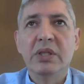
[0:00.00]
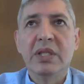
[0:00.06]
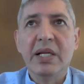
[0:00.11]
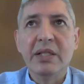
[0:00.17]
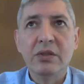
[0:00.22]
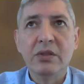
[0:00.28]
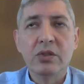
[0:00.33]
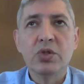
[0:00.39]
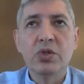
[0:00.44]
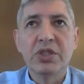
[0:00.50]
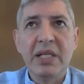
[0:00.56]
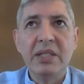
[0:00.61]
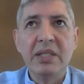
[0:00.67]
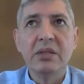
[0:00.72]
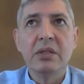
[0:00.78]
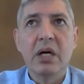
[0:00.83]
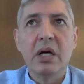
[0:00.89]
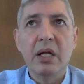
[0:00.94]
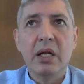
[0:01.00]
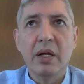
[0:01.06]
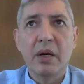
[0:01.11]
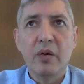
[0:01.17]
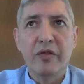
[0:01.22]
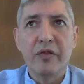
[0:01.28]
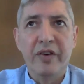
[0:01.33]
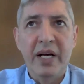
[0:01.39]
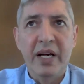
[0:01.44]
tend to send a lot
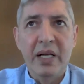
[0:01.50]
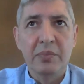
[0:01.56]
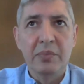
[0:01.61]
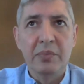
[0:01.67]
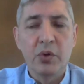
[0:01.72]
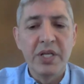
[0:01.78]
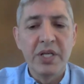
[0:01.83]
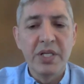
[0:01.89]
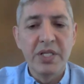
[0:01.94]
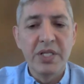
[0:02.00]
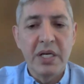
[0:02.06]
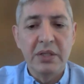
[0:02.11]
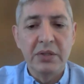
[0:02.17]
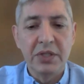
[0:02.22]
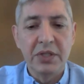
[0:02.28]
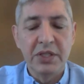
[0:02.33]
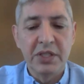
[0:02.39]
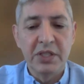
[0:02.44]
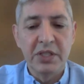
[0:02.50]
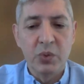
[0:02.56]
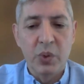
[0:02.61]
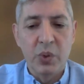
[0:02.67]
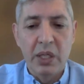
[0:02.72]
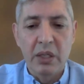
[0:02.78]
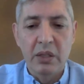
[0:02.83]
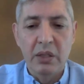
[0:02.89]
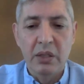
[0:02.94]
of help to these countries as
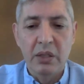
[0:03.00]
well.